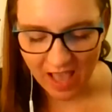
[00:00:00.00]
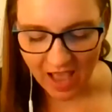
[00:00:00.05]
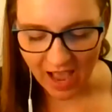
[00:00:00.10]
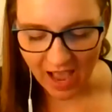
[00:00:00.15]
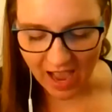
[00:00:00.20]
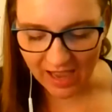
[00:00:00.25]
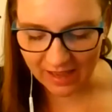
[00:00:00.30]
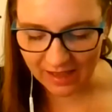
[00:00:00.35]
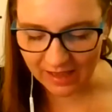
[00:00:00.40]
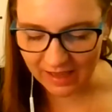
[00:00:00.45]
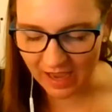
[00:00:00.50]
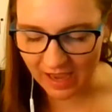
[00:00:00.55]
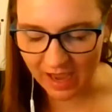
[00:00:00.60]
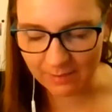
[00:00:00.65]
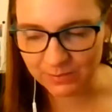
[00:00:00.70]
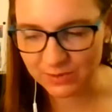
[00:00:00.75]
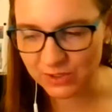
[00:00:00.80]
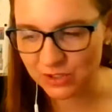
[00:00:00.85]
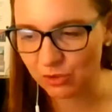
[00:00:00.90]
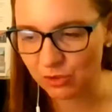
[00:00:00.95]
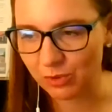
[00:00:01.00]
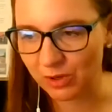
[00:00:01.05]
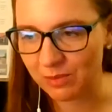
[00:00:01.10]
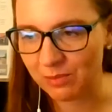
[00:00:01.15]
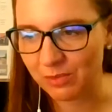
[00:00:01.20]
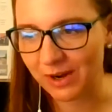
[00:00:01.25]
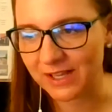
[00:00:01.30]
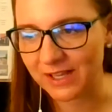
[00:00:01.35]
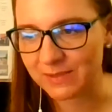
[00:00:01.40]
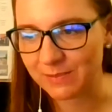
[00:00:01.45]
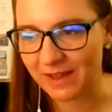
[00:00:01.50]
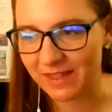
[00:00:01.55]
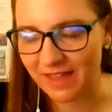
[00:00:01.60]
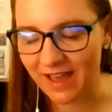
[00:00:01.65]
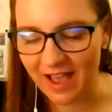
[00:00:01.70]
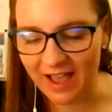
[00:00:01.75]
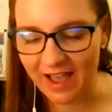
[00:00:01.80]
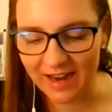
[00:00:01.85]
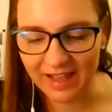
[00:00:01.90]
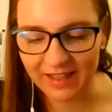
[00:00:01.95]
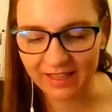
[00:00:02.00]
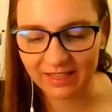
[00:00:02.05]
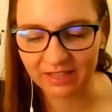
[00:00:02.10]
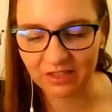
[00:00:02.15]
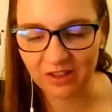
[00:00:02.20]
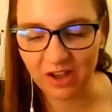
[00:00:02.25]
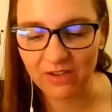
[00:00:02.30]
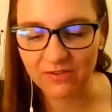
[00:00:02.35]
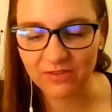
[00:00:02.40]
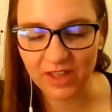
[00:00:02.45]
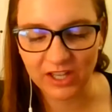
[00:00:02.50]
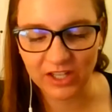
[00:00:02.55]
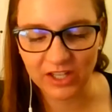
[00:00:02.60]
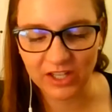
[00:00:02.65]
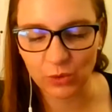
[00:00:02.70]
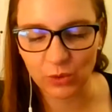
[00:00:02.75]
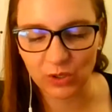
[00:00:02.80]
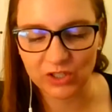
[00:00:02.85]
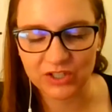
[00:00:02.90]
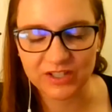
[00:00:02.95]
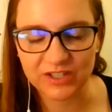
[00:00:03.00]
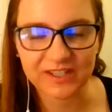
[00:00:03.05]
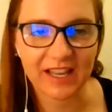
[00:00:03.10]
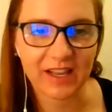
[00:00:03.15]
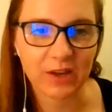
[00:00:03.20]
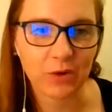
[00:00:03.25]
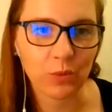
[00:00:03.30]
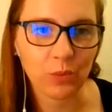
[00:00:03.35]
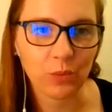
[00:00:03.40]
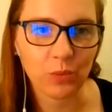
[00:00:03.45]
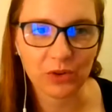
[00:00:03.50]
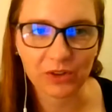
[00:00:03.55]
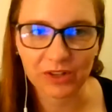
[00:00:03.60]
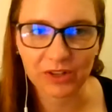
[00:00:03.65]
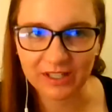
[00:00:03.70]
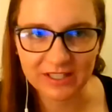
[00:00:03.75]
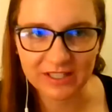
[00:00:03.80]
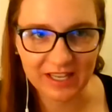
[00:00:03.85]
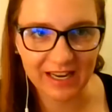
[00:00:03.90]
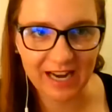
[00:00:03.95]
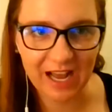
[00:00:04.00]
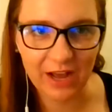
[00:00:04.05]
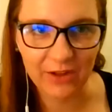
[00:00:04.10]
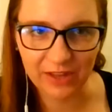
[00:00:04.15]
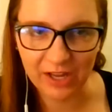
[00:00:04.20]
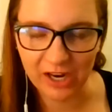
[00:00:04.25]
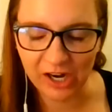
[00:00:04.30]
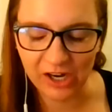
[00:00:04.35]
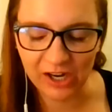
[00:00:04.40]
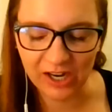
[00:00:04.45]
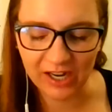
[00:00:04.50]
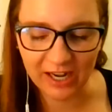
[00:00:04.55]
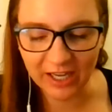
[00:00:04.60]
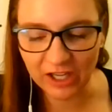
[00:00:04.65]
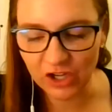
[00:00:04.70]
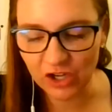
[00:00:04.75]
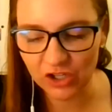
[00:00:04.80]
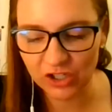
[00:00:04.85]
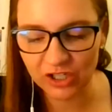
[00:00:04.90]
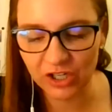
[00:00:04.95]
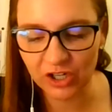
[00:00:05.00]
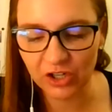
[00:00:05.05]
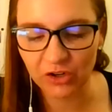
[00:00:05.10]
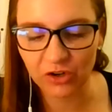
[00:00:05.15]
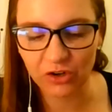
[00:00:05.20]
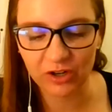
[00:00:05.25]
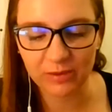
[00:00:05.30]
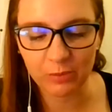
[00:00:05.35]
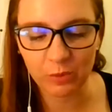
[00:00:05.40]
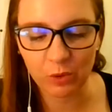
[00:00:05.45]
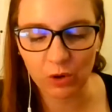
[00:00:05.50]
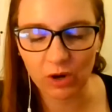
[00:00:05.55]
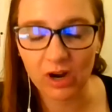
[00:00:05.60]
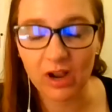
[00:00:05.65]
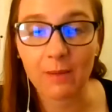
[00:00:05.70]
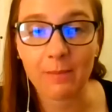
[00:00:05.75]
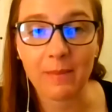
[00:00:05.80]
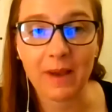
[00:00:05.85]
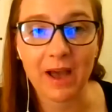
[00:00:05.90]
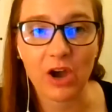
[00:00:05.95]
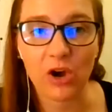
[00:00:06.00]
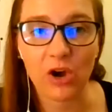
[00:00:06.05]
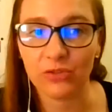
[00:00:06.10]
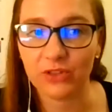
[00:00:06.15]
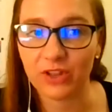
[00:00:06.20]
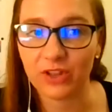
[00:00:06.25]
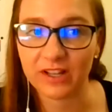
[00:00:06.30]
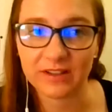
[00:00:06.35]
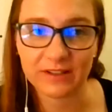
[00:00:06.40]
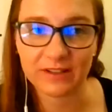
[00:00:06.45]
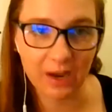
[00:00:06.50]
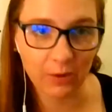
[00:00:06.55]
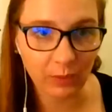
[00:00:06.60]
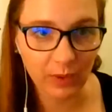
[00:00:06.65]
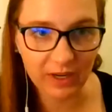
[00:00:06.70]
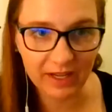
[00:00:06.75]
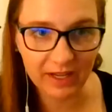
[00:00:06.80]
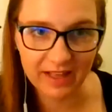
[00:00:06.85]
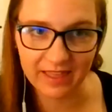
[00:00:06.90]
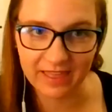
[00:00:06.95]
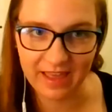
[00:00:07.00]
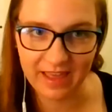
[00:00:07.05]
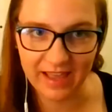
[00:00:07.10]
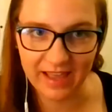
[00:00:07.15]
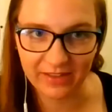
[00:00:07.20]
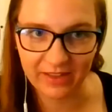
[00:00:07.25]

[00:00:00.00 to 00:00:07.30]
I'm super impressed by that, and love that you were just like willing to get out there. And I couldn't agree more about the networking thing.